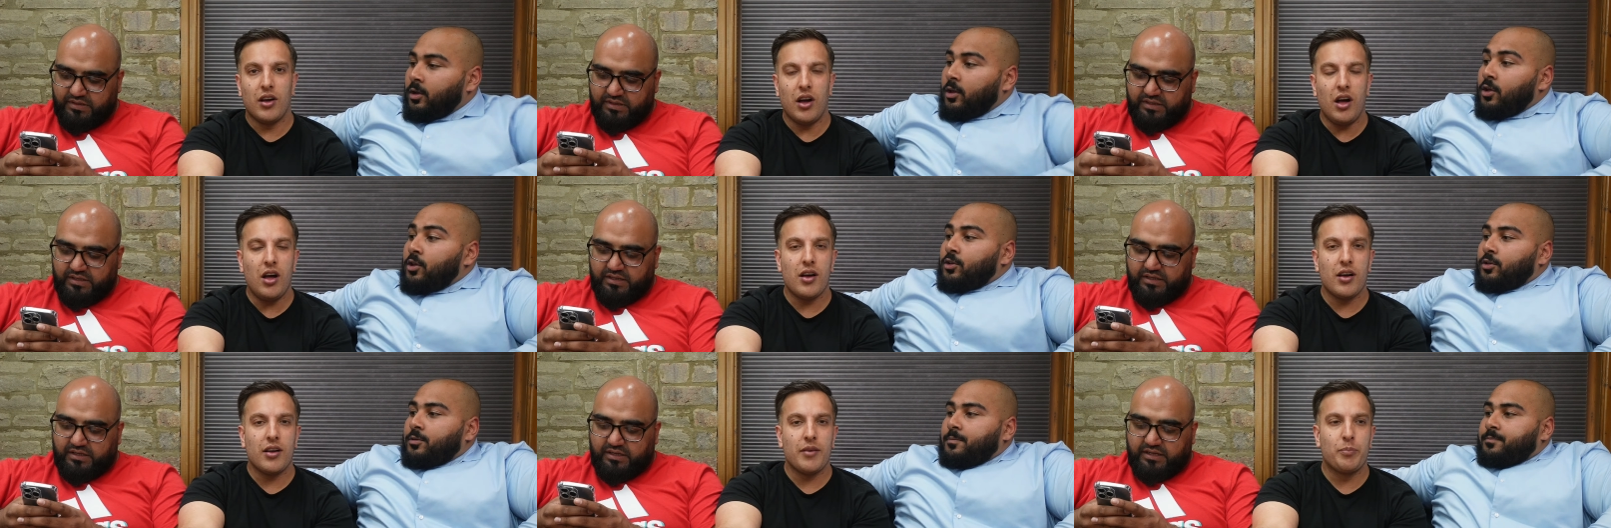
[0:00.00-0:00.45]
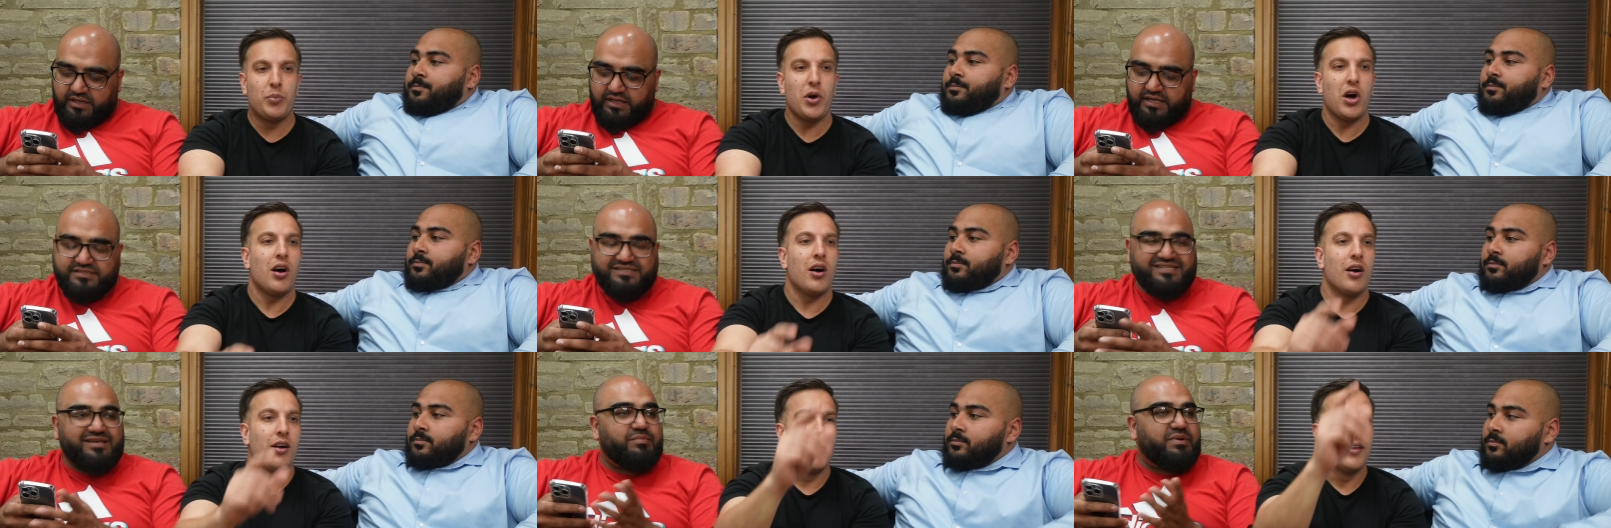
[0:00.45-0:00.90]
Speaker 1: uh,
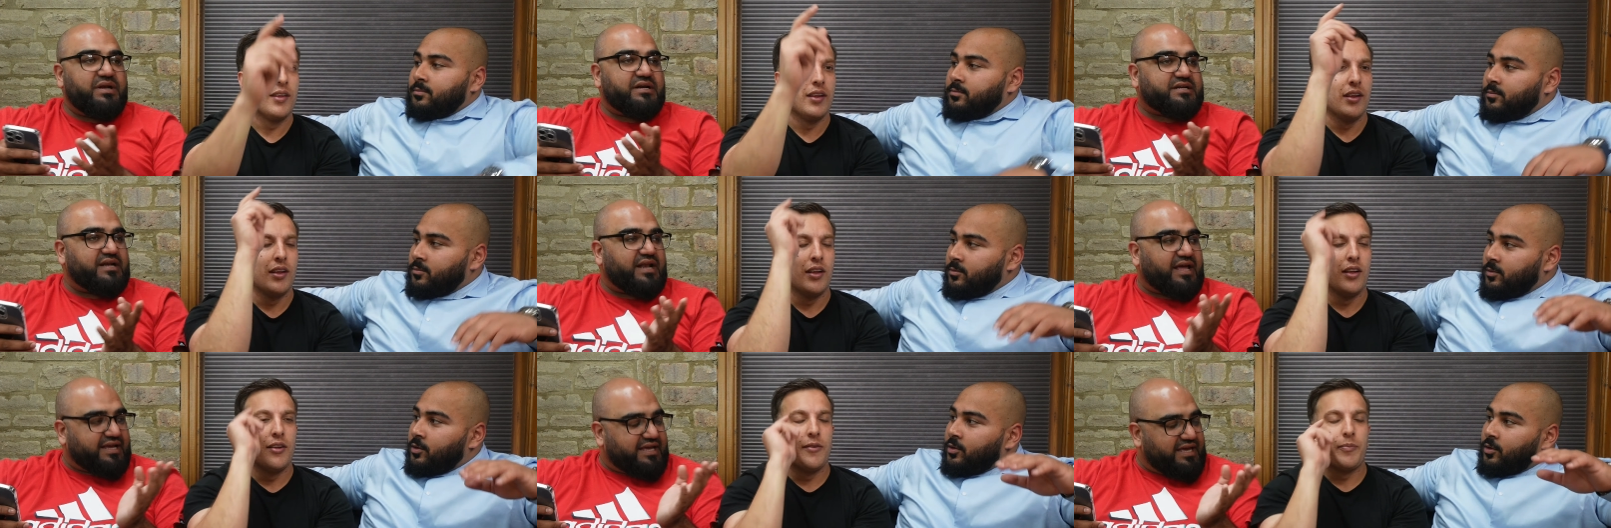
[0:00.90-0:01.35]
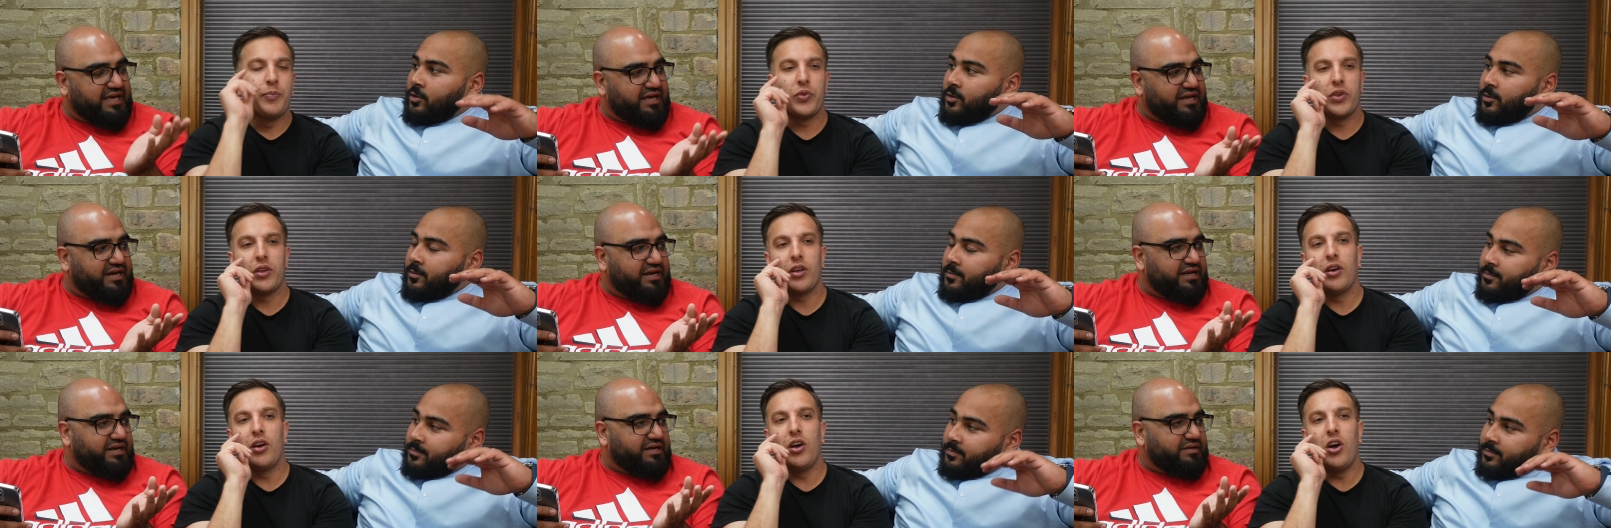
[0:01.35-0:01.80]
it's similar to like
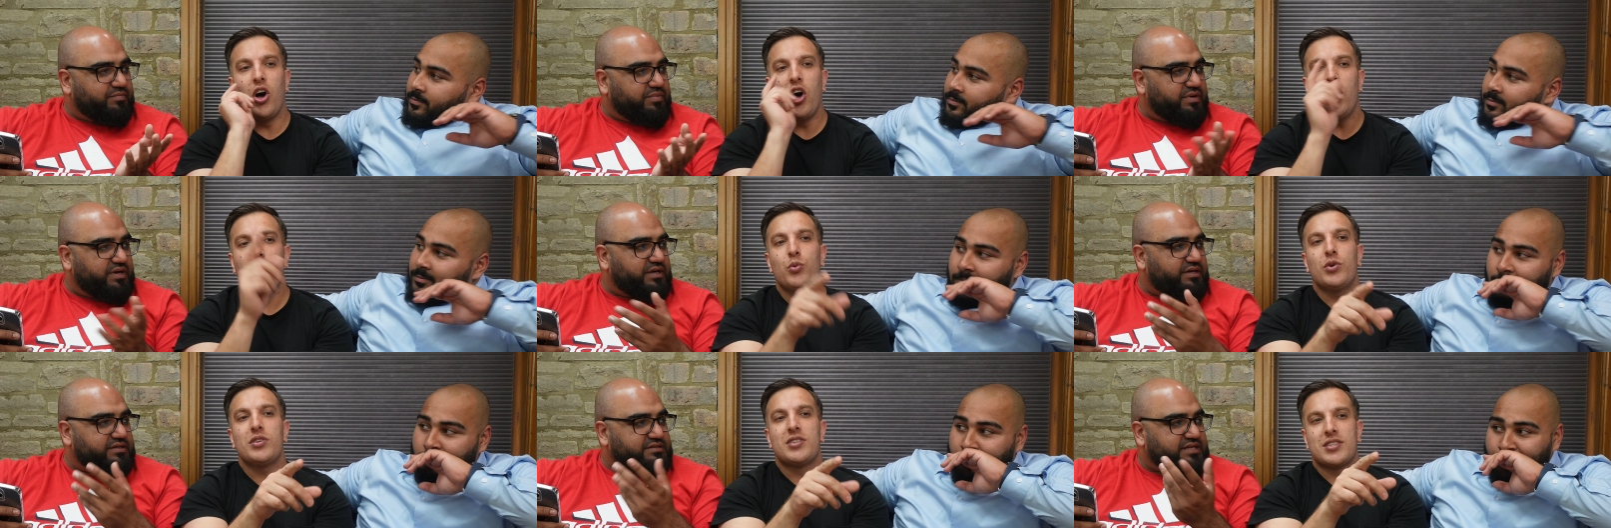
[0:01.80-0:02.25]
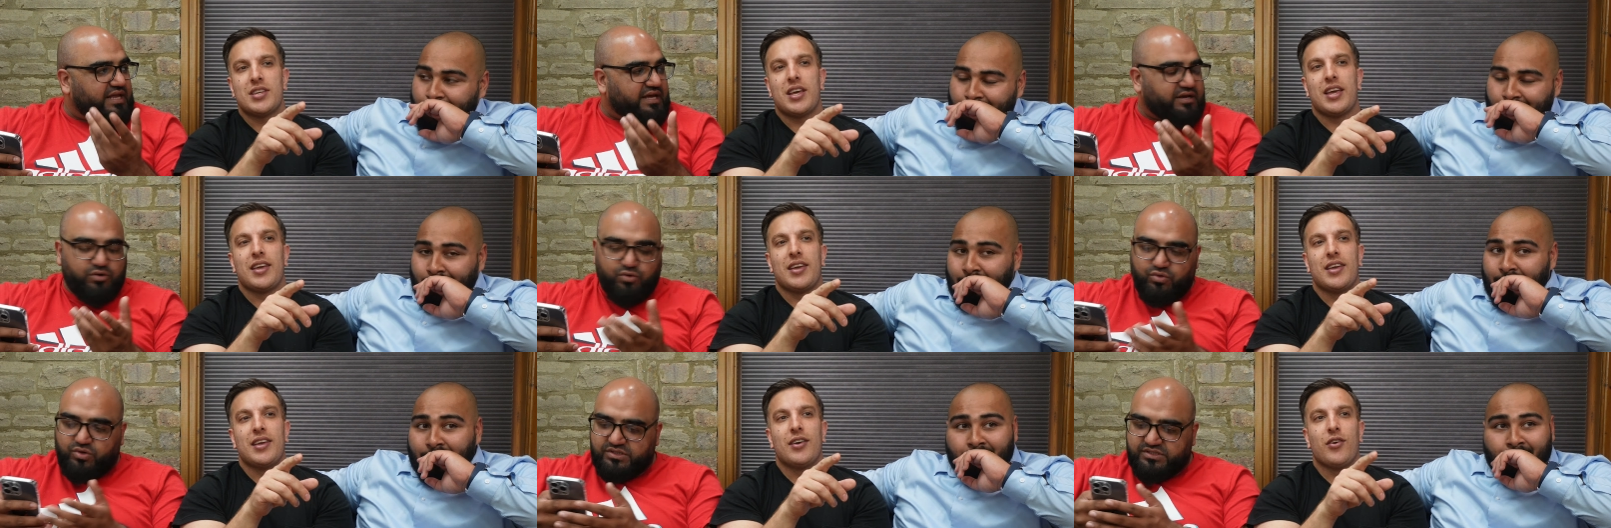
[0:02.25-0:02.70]
Gatorade. I would
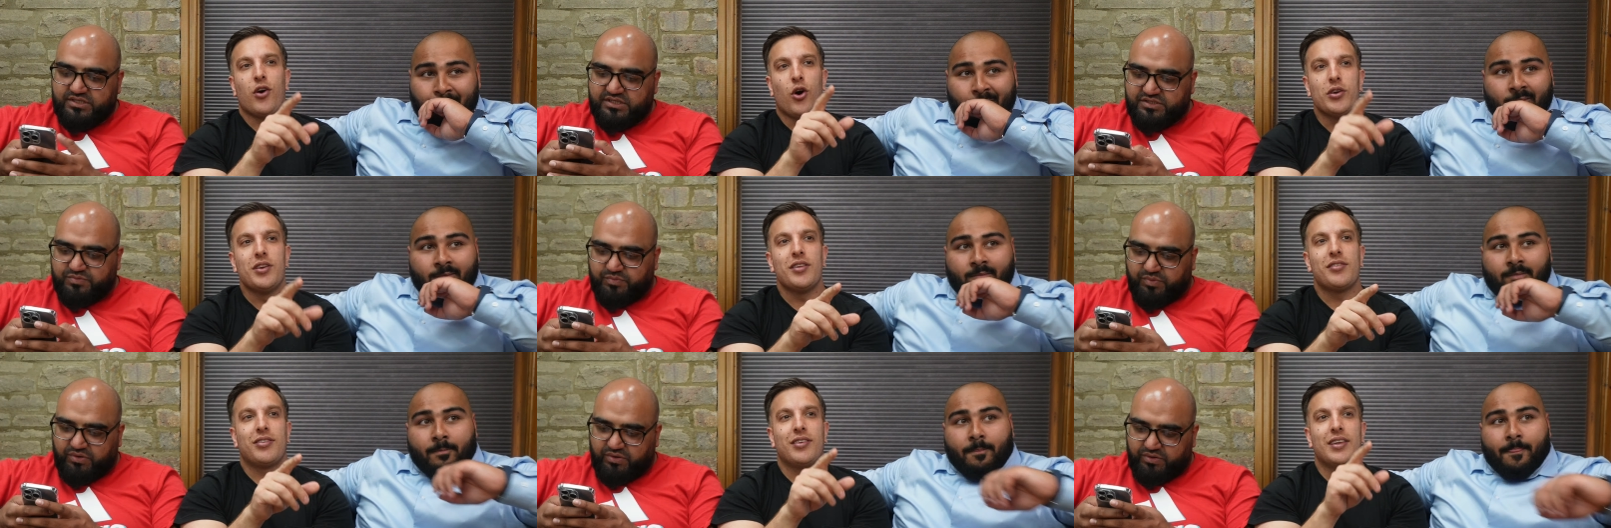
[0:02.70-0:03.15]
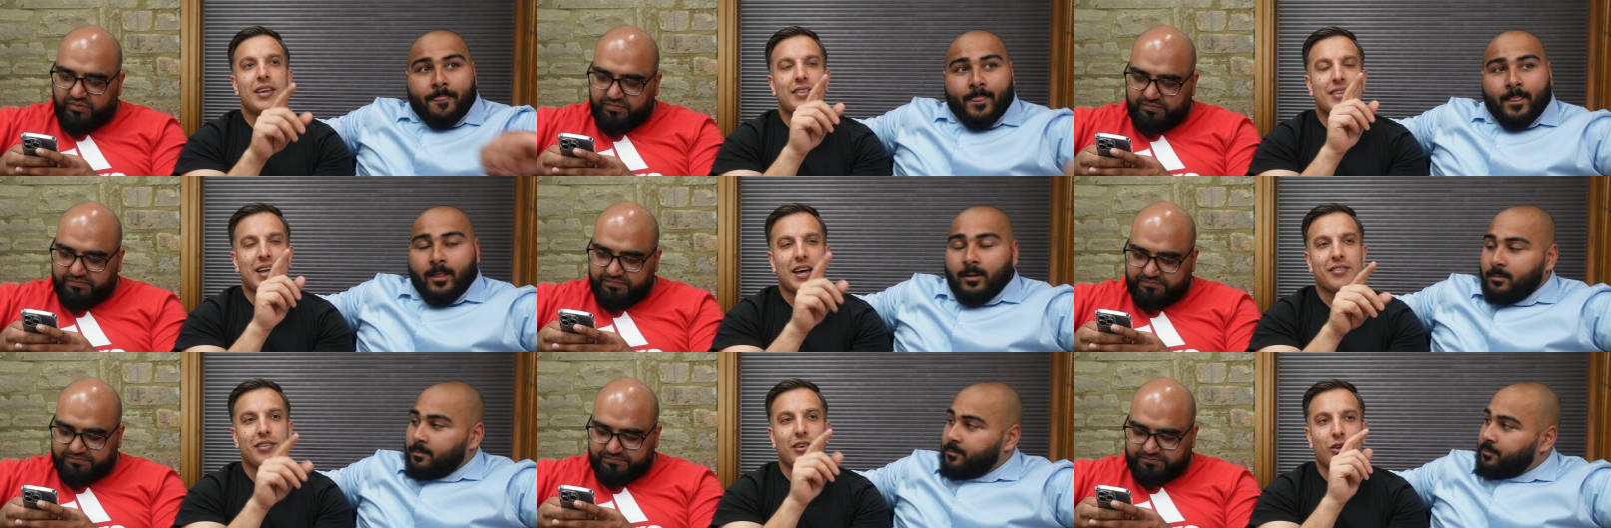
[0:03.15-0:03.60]
say, like honestly,
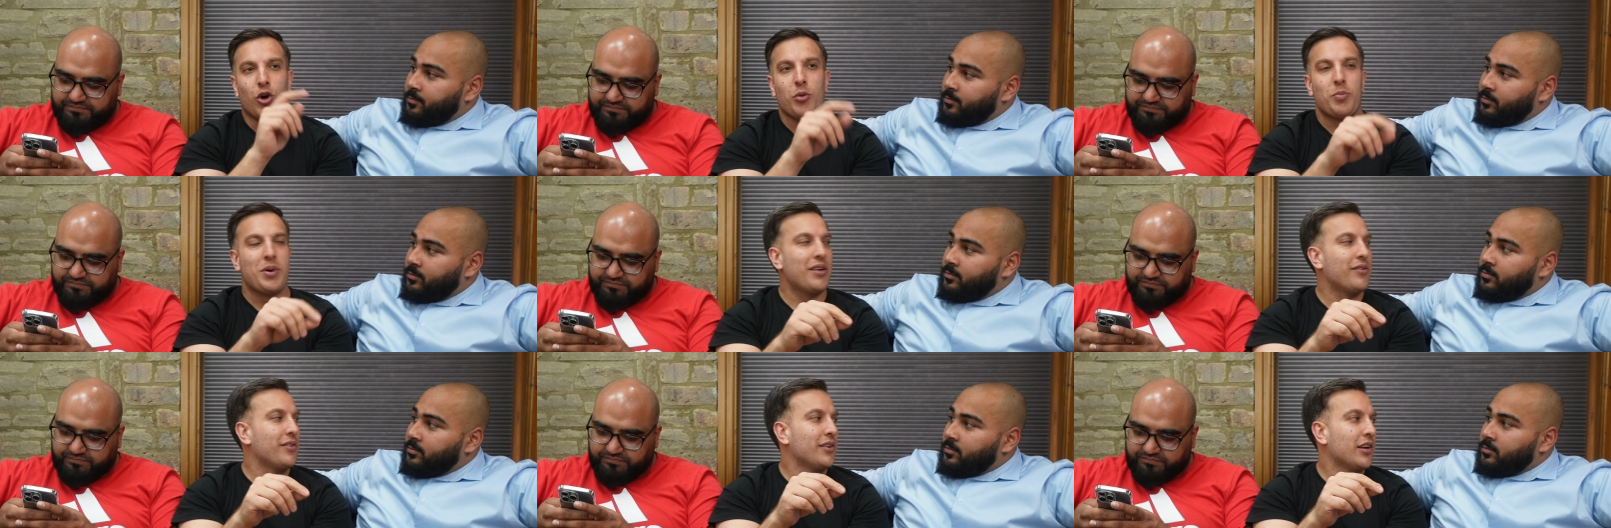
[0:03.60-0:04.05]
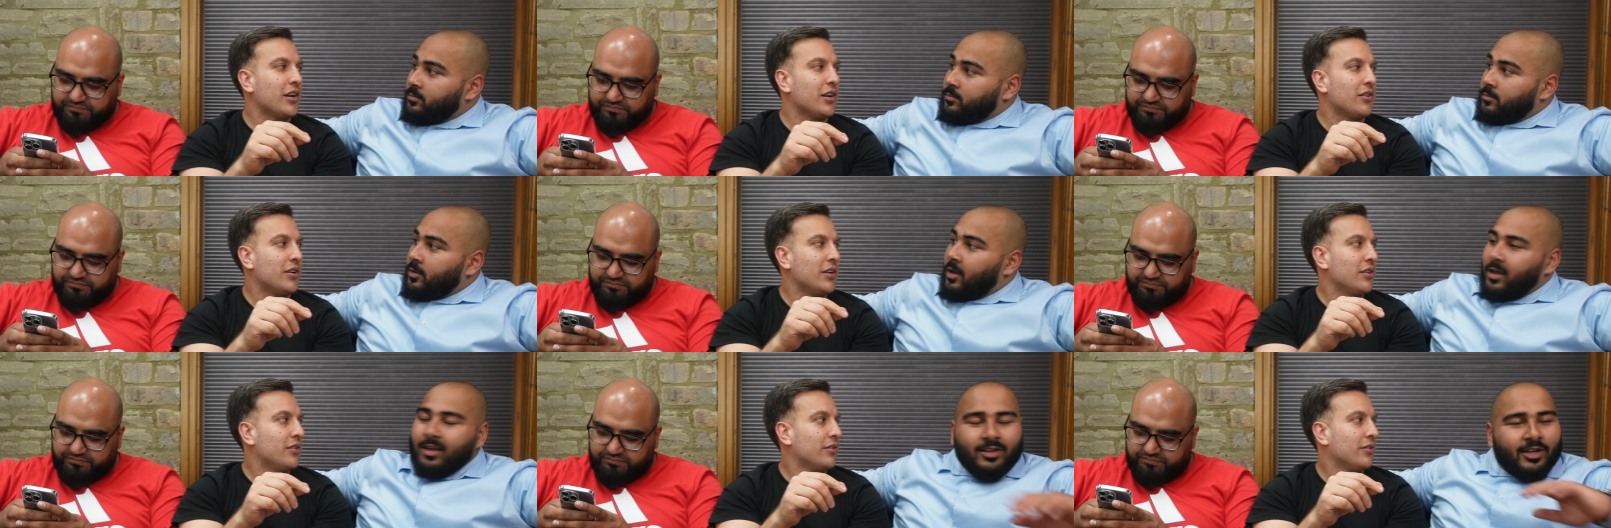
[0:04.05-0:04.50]
Sport. that's a lot better than
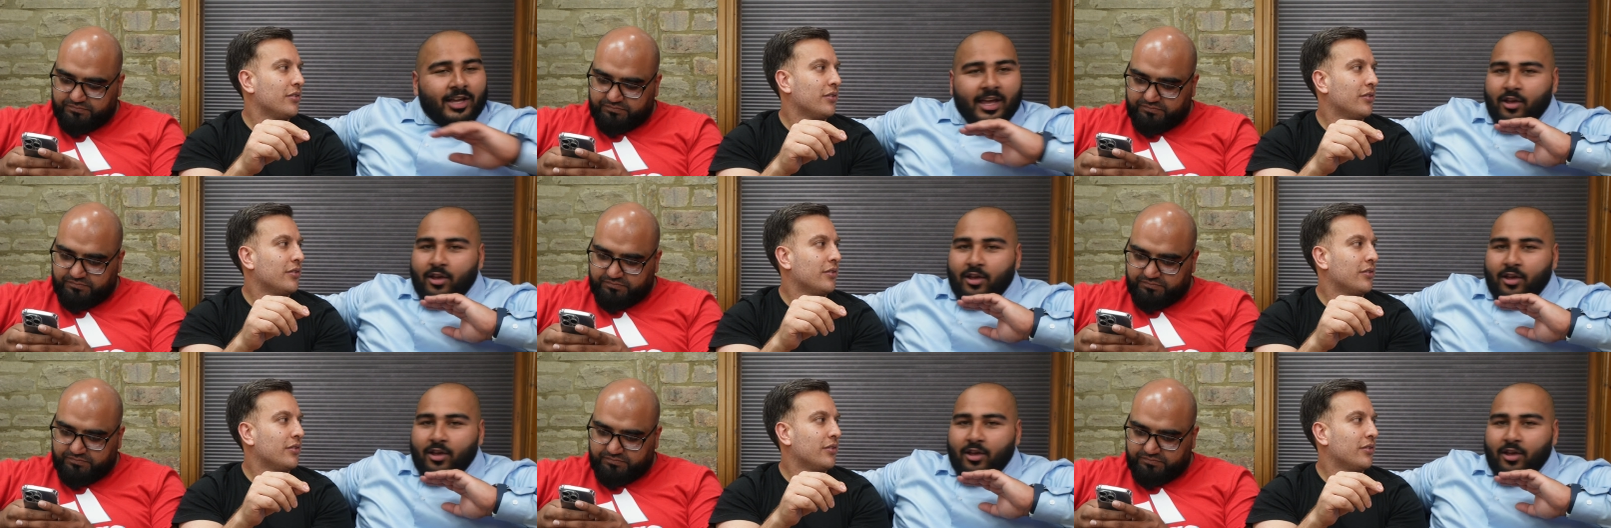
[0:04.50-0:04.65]
Gatorade.